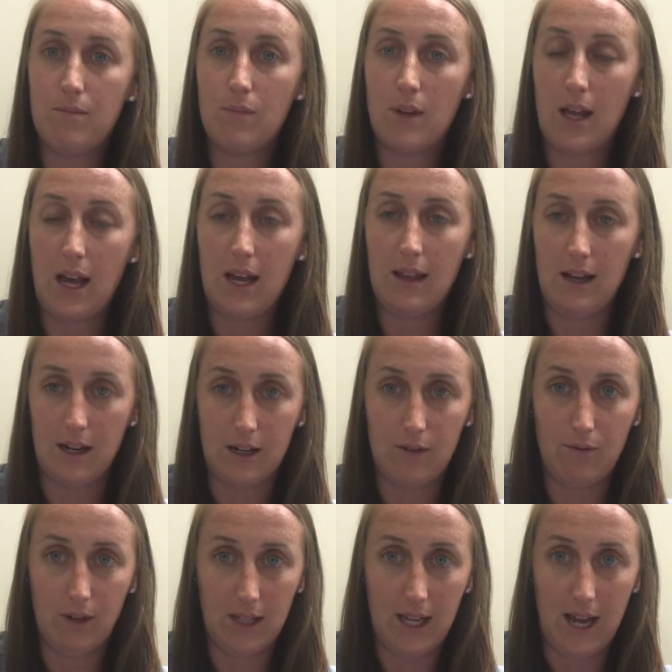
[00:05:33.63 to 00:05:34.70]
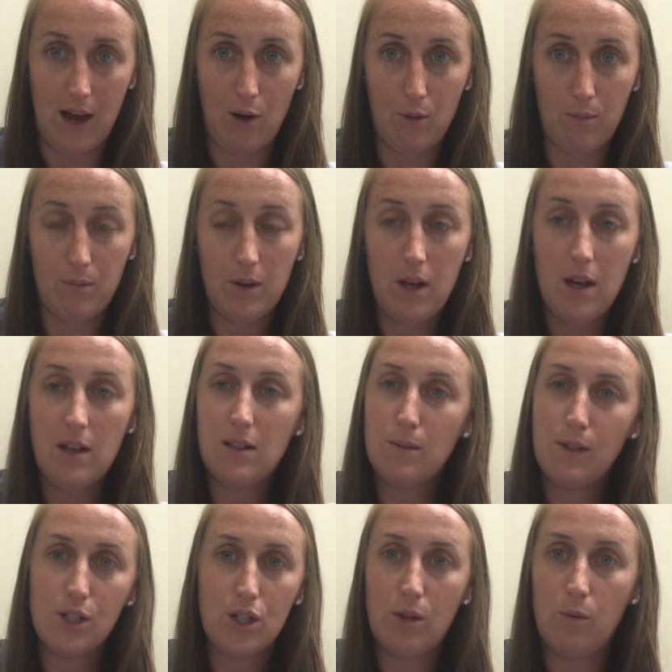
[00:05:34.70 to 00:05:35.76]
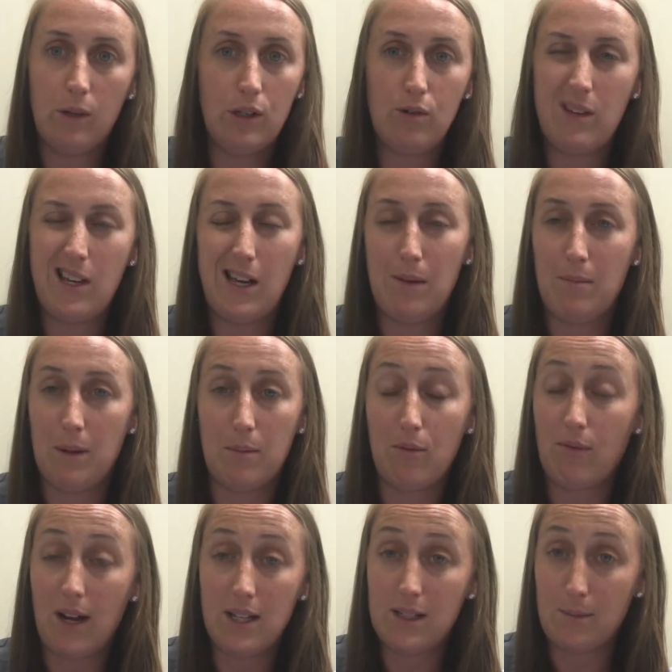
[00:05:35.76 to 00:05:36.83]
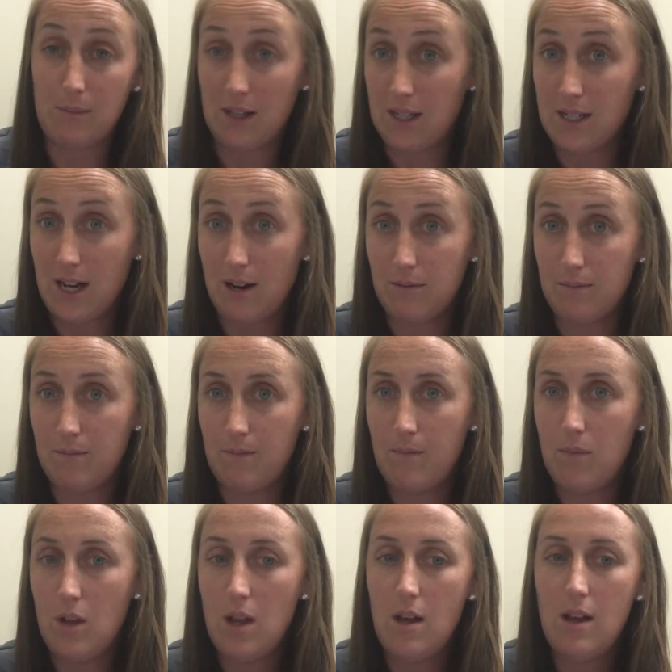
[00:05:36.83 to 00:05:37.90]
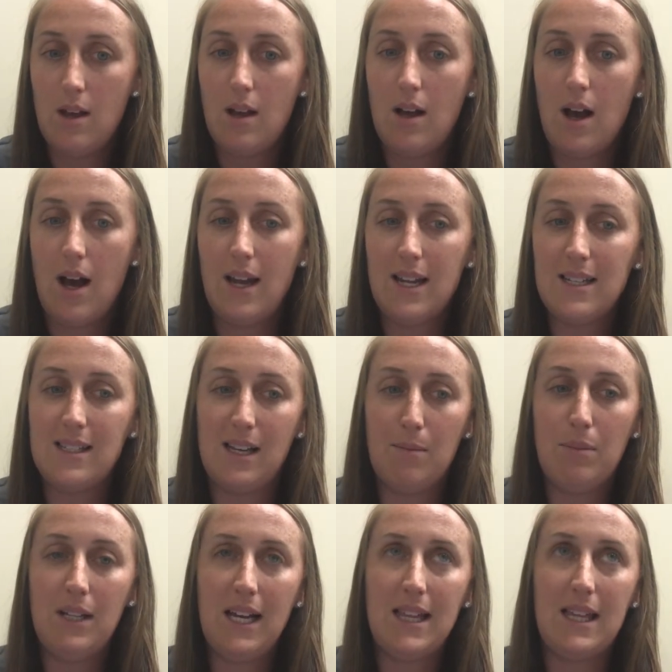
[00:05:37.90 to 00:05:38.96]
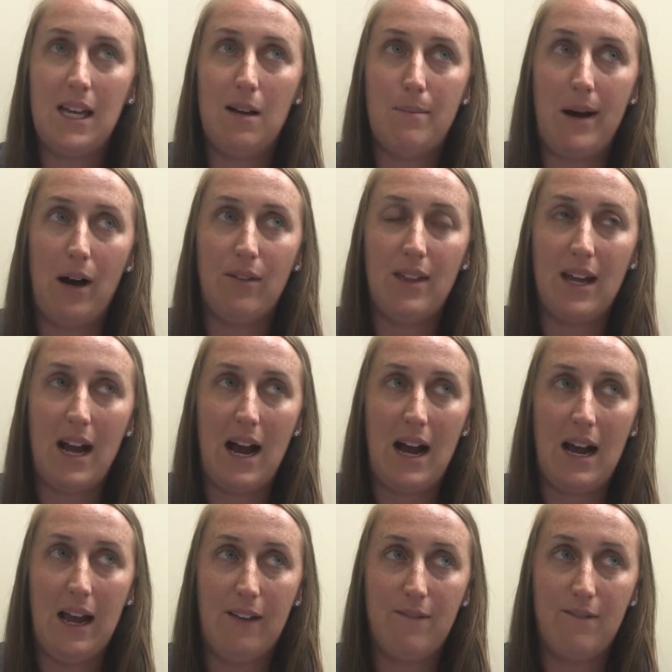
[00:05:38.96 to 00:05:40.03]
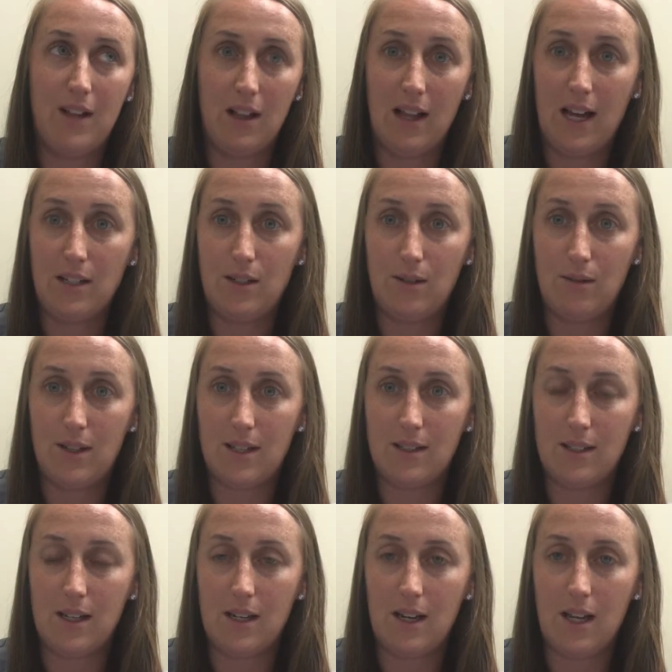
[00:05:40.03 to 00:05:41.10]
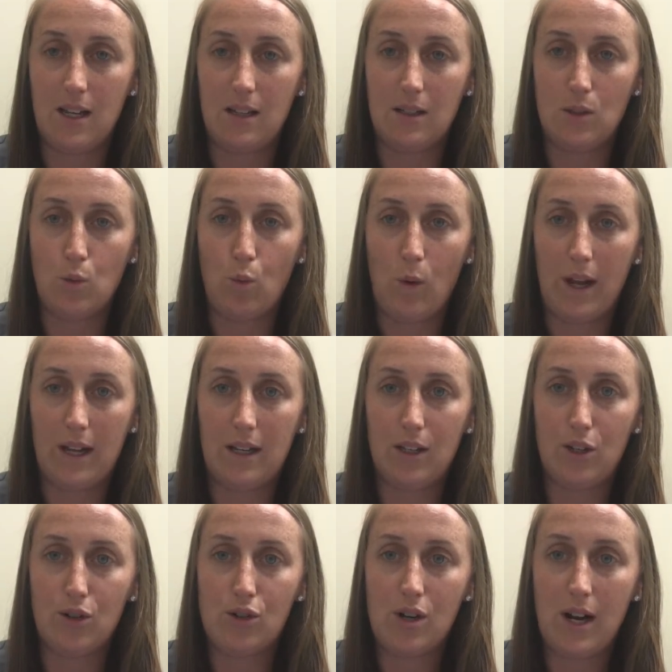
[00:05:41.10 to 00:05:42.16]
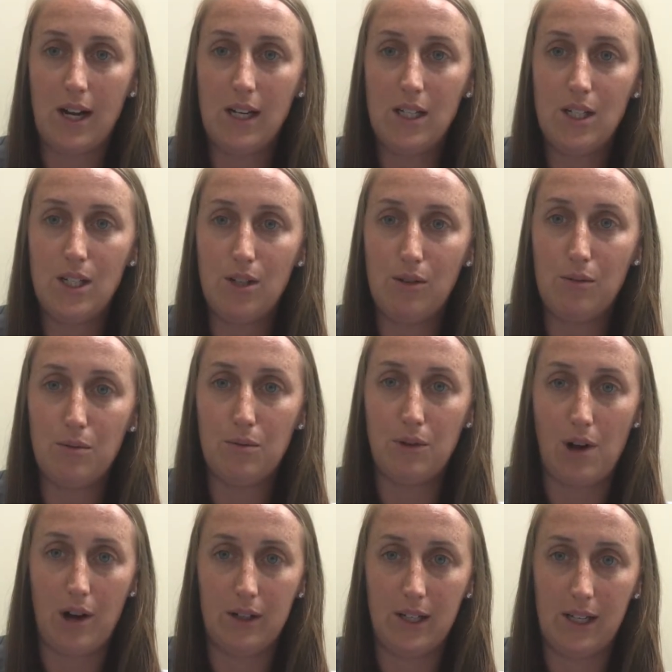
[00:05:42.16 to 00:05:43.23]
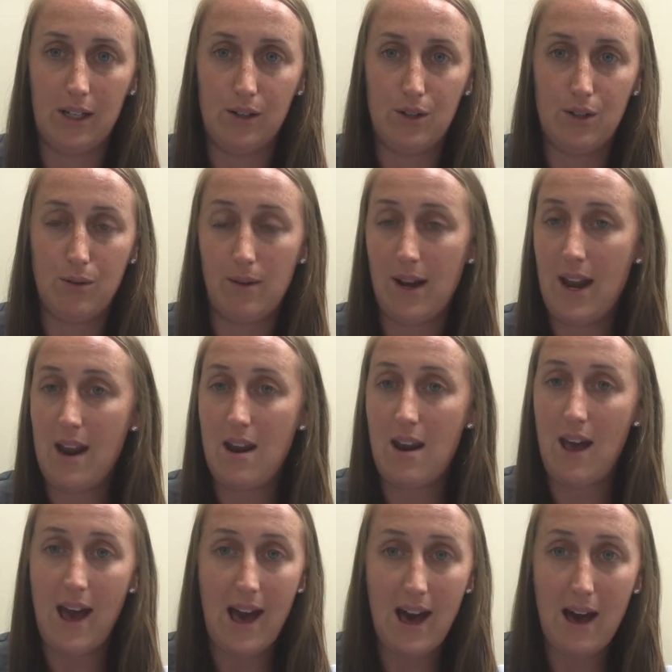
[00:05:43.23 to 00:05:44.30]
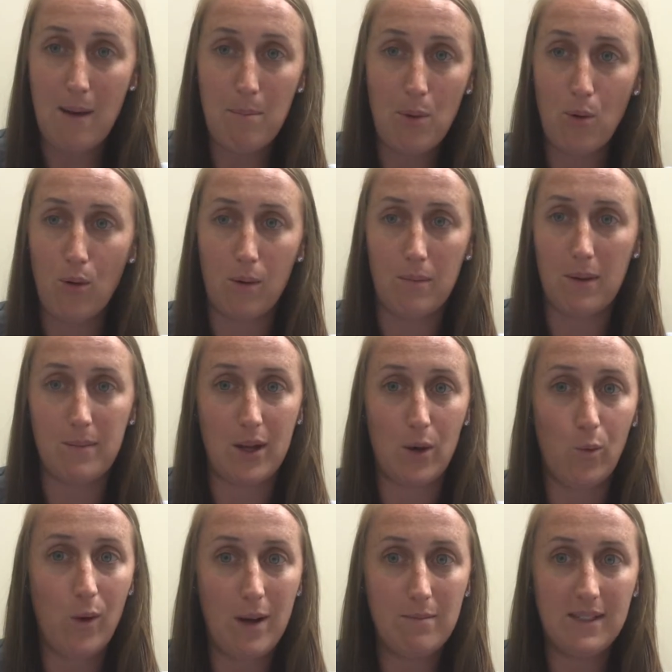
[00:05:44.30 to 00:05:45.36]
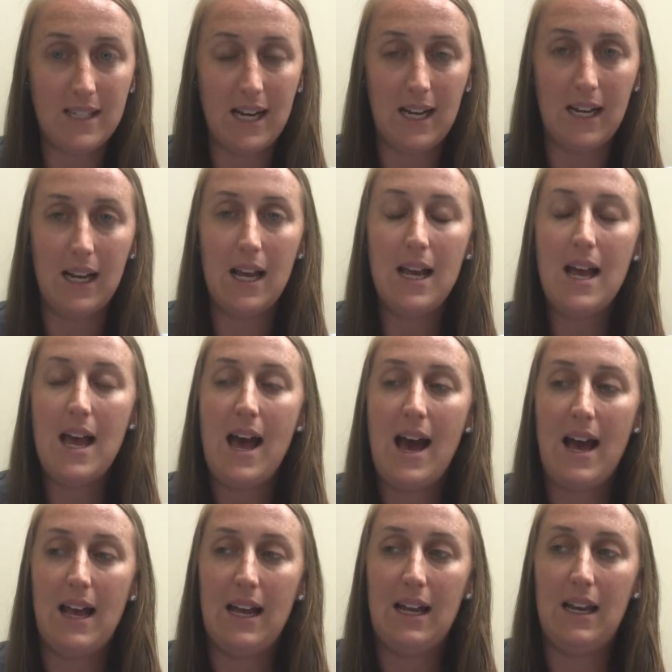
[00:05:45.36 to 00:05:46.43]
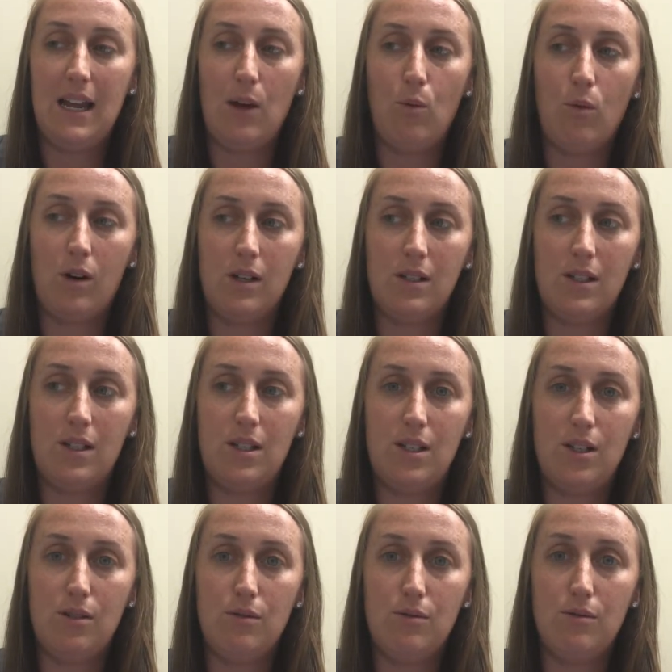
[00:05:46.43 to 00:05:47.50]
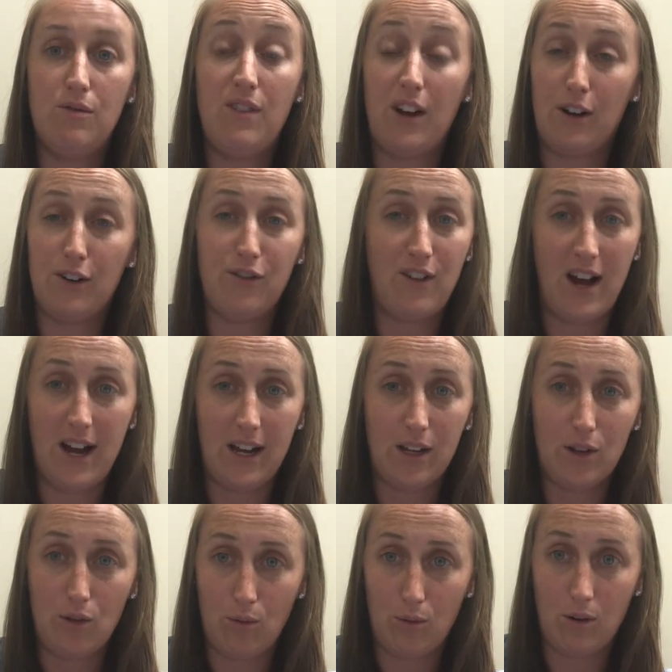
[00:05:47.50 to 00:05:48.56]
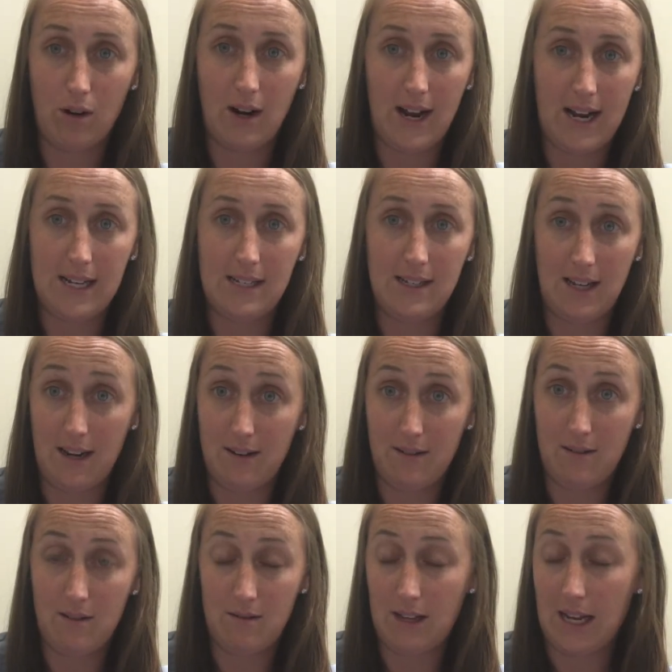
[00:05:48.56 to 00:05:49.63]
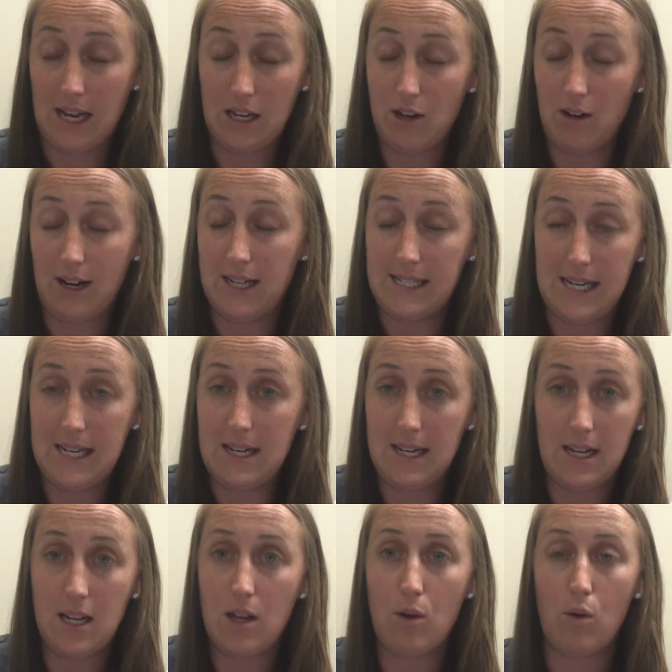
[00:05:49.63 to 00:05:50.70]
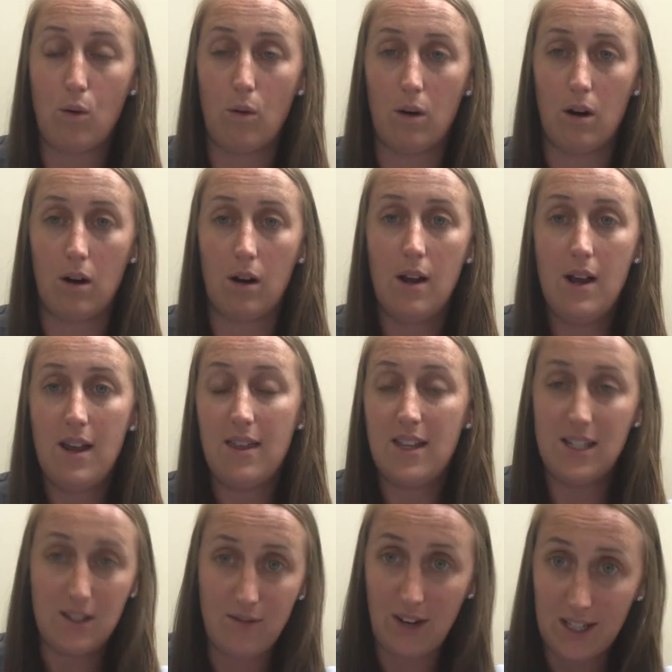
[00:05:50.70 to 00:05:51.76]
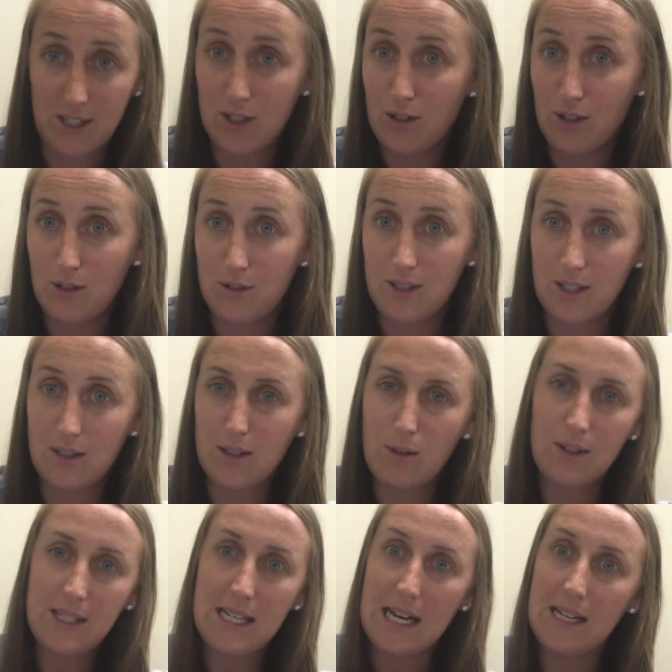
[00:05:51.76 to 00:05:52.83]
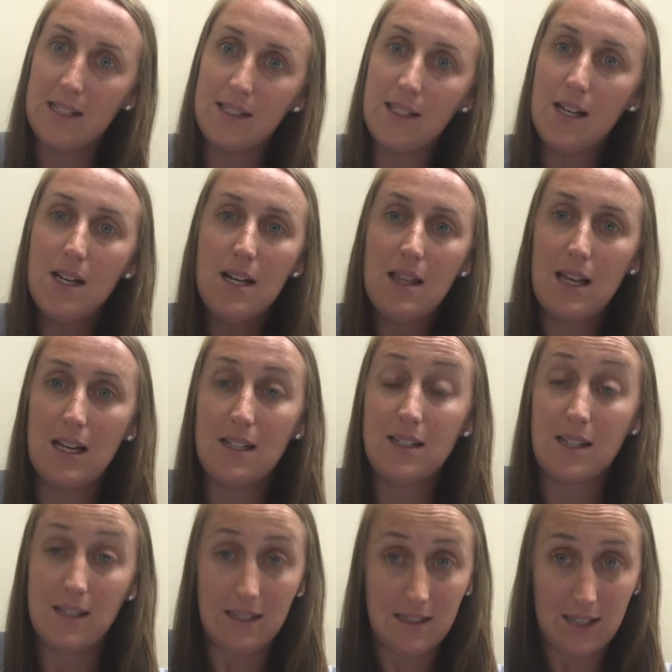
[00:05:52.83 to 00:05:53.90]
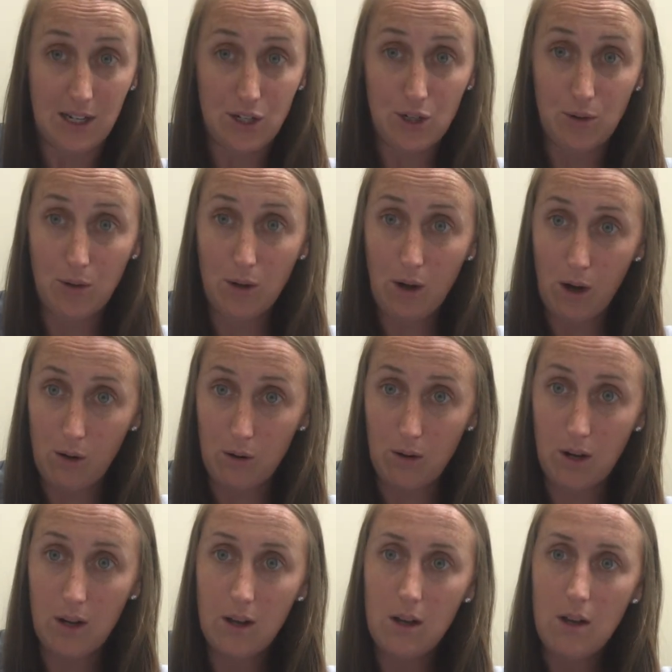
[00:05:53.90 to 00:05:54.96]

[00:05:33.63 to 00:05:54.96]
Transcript: Okay, that can really help, especially when you can't maybe write something down. An example I think about that I feel I do this in is when you're trying to log into an app or maybe a website and it wants to verify your identity or the device you're using. So it says that it's going to send you a code.